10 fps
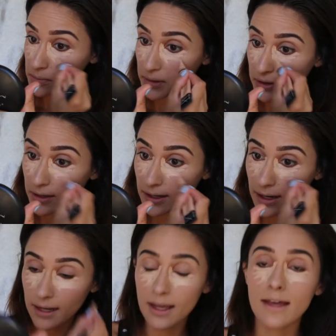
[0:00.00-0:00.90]
spirit,
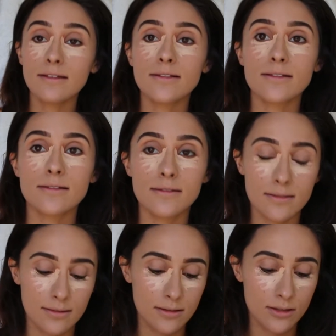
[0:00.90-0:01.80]
I guess.
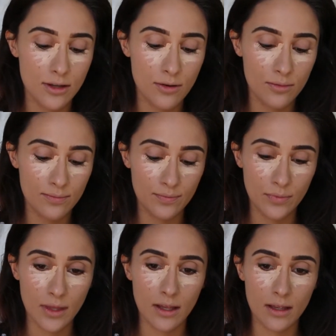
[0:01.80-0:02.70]
So
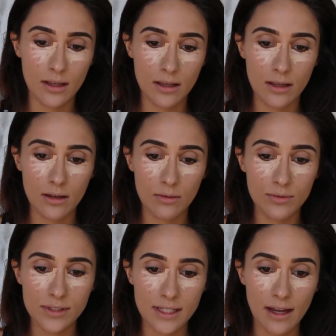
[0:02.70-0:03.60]

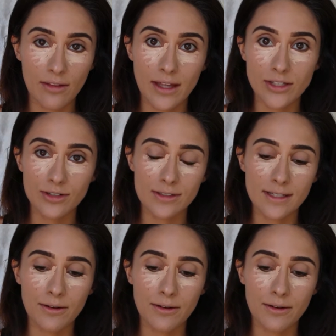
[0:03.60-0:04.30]
we'll see how that turns out.